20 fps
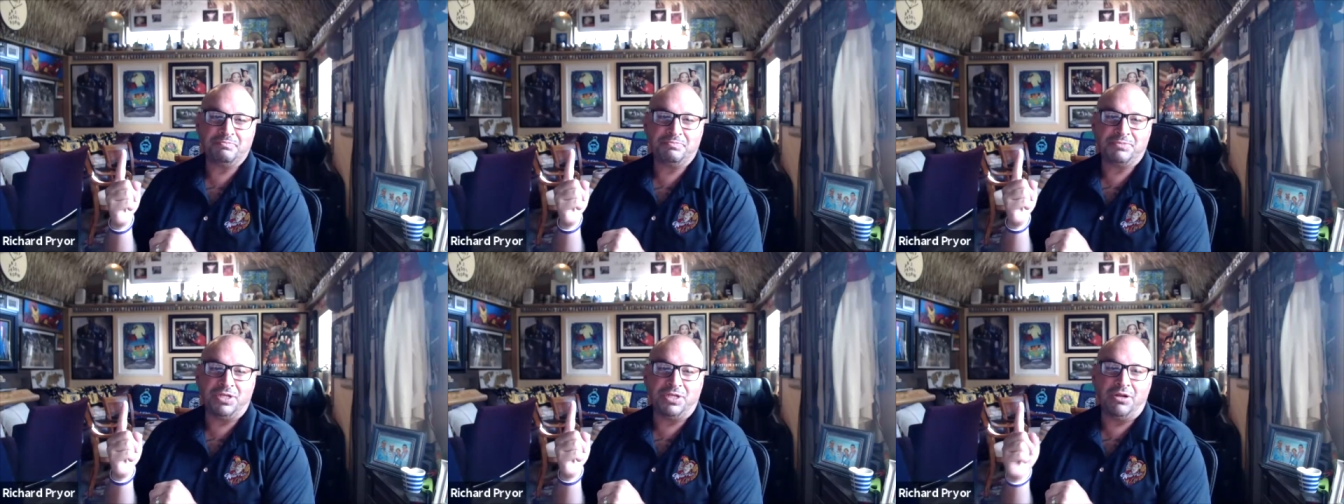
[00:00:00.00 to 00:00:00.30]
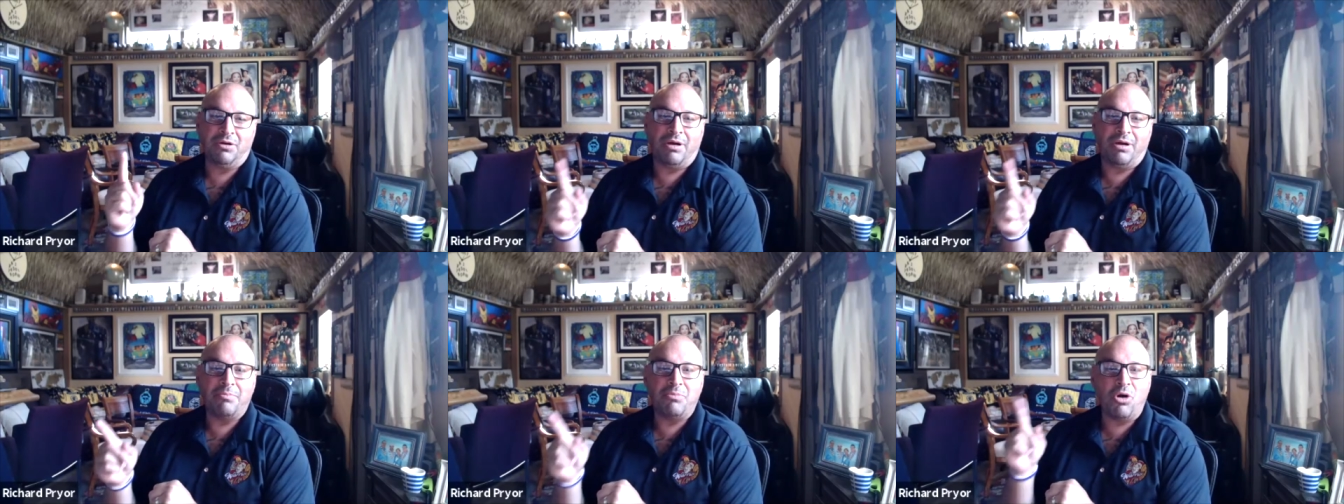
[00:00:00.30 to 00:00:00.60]

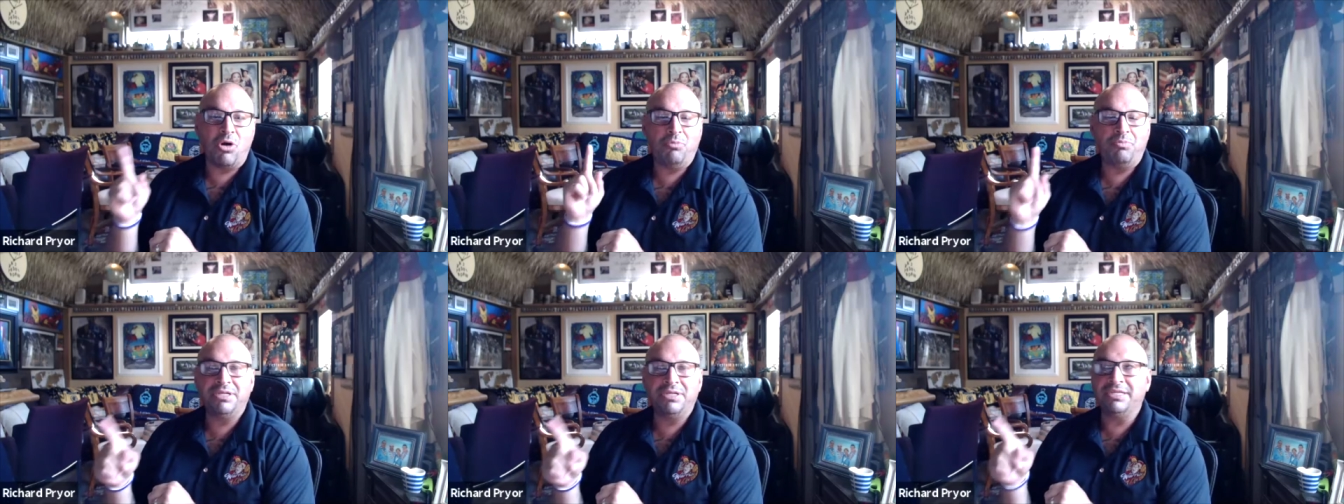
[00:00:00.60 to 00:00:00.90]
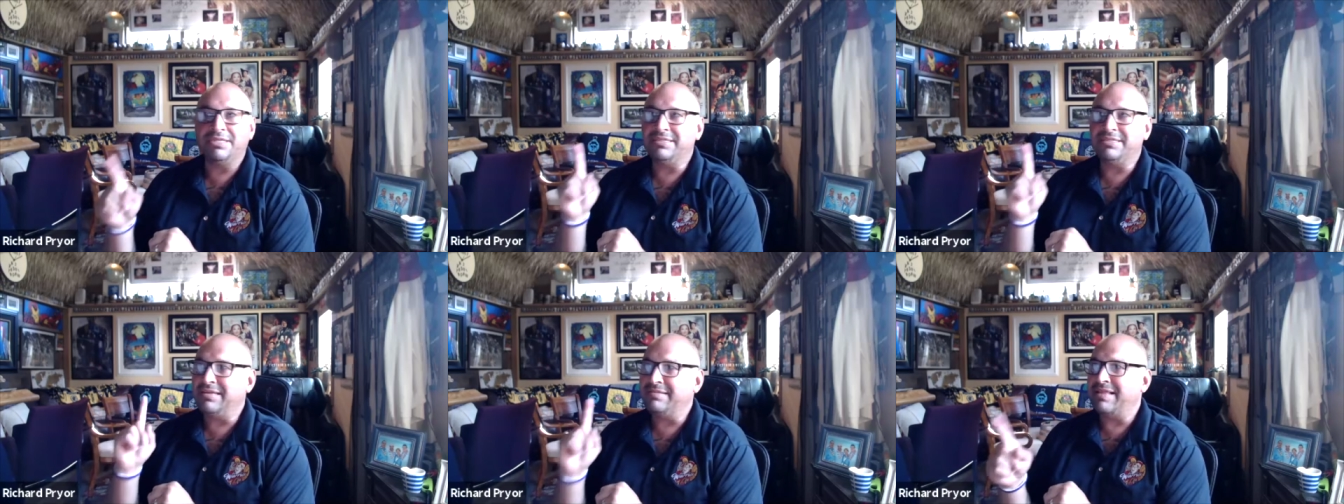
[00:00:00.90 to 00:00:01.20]
I'm hoping
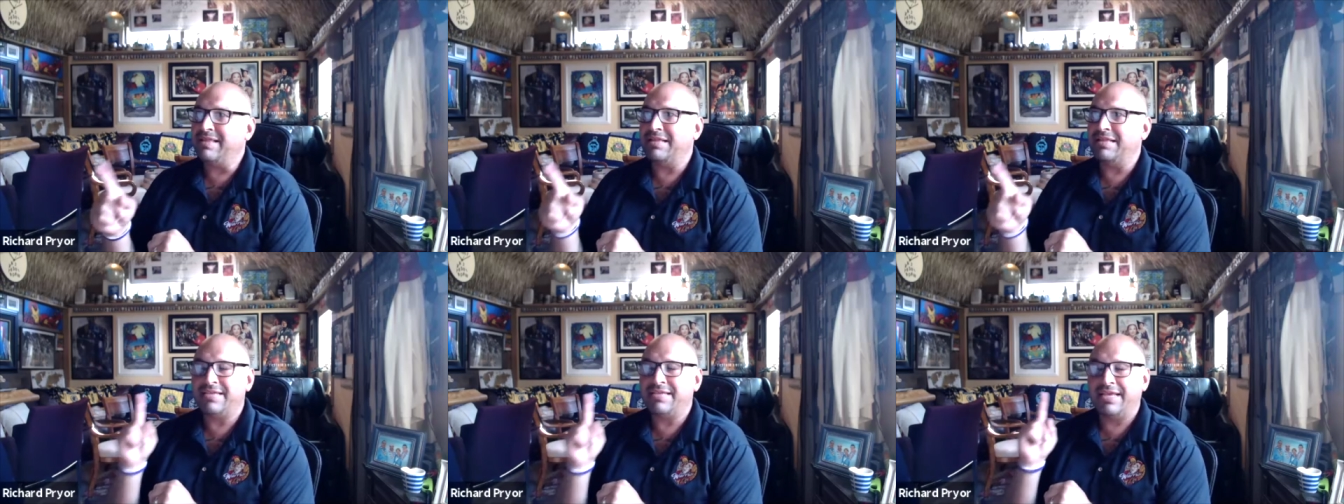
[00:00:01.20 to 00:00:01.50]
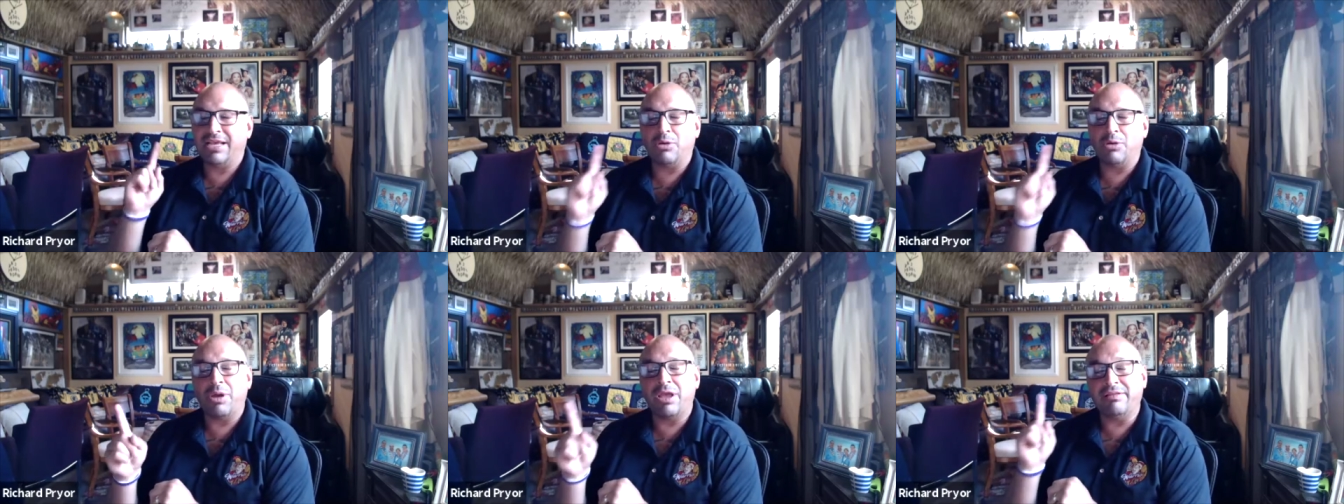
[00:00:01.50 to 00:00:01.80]
to take
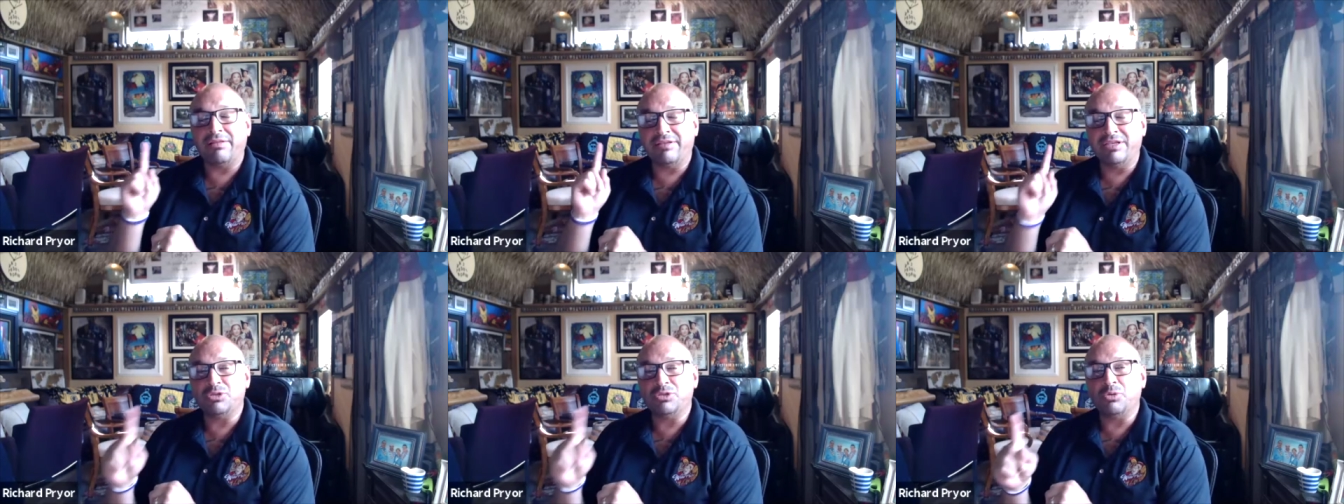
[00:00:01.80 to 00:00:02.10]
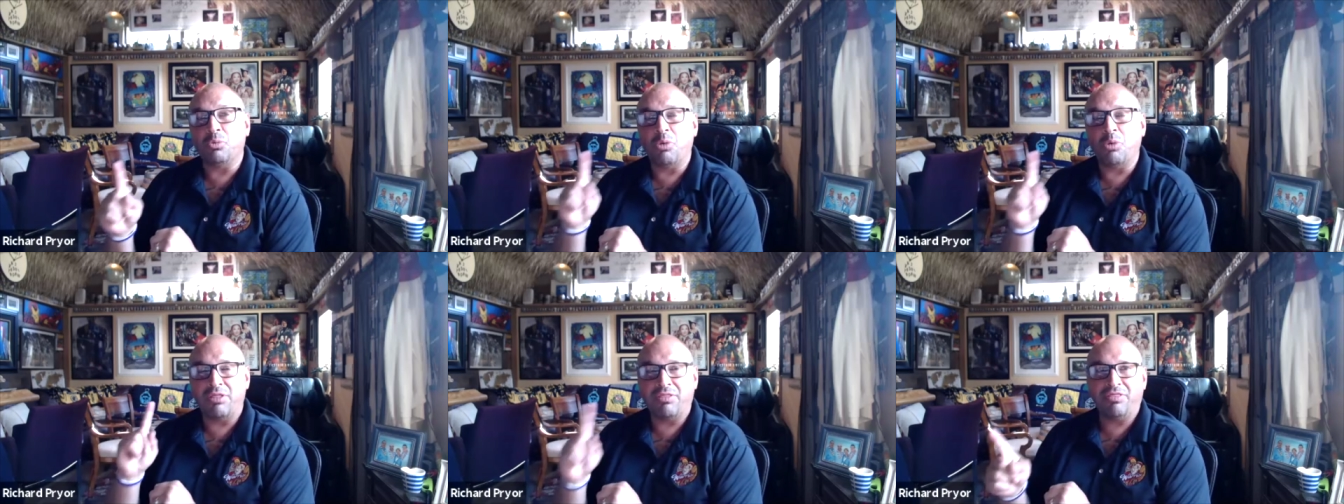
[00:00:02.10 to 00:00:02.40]
away at least
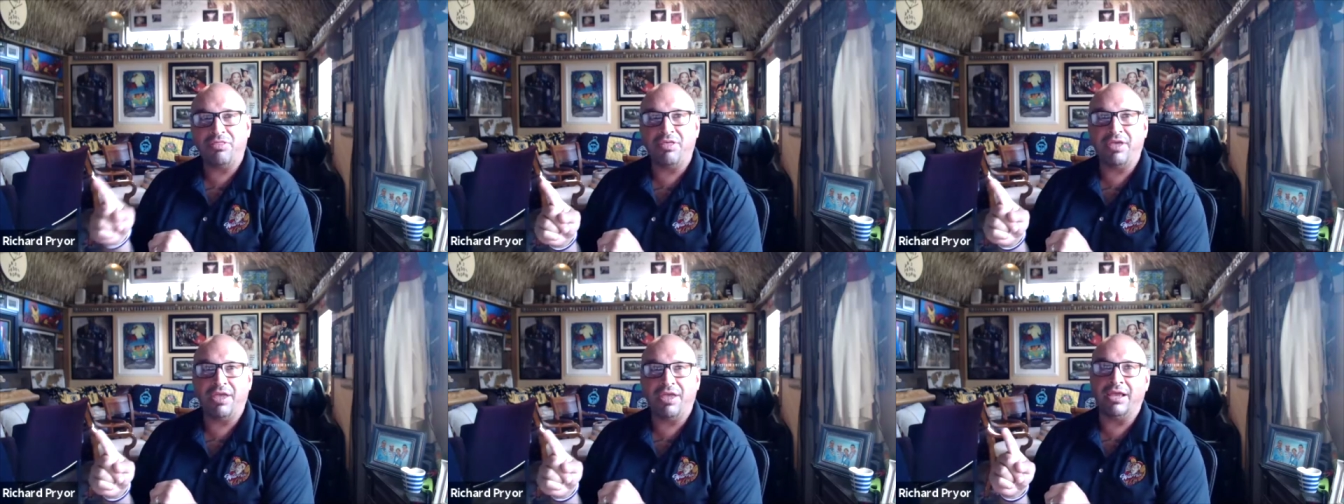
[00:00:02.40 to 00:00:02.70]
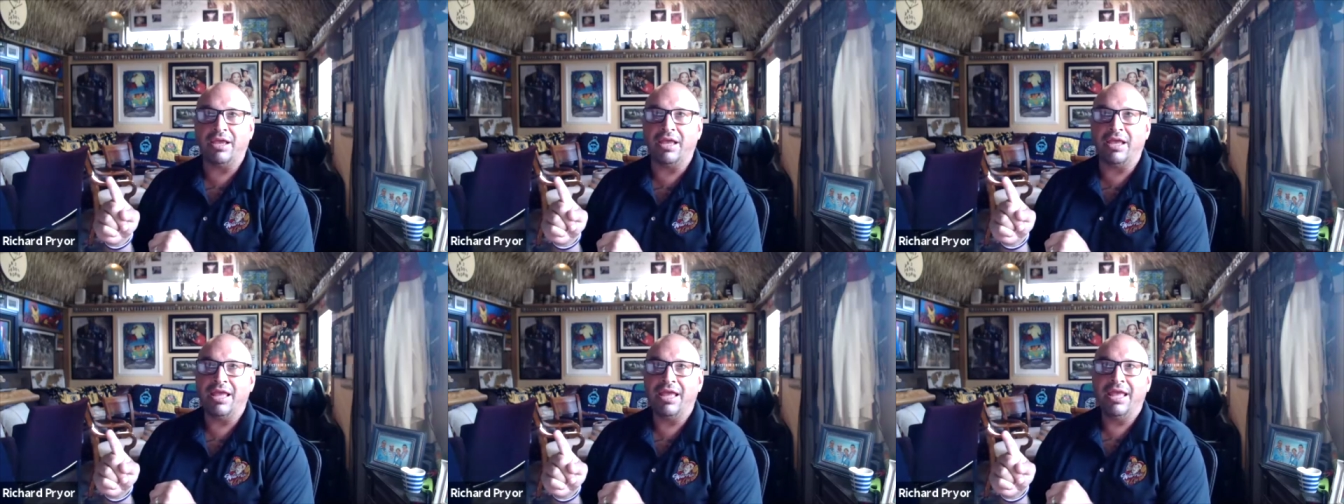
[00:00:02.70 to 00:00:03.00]
one thing,
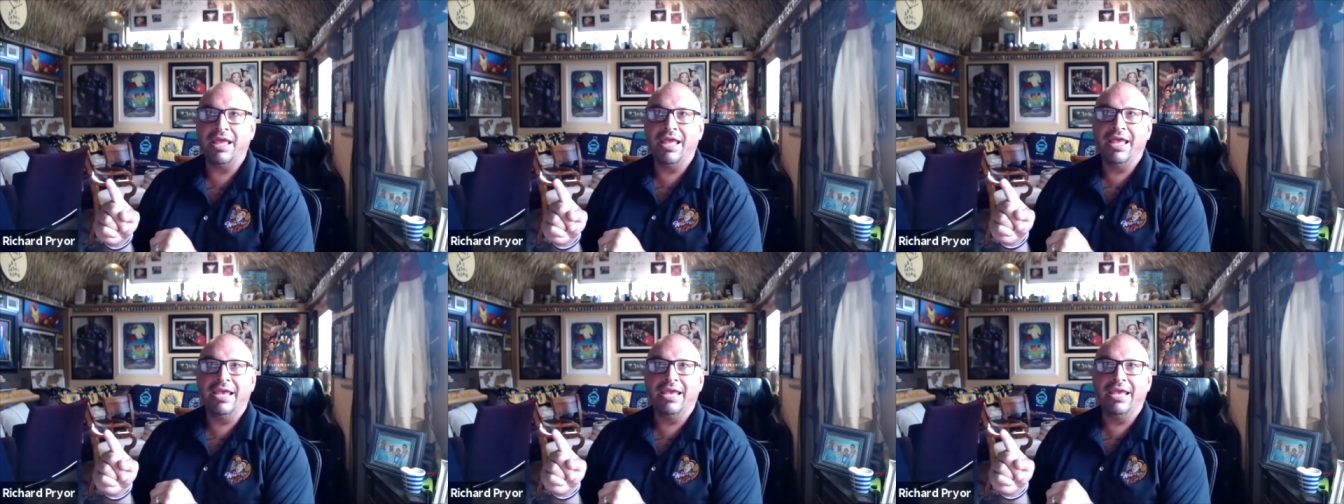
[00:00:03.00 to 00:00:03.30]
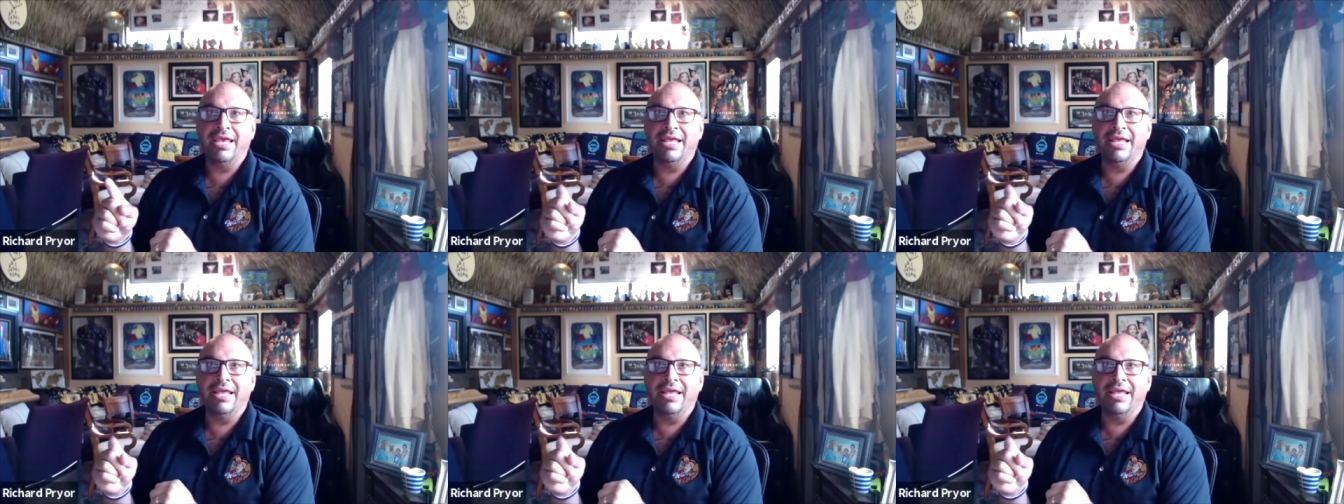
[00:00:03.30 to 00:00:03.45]
and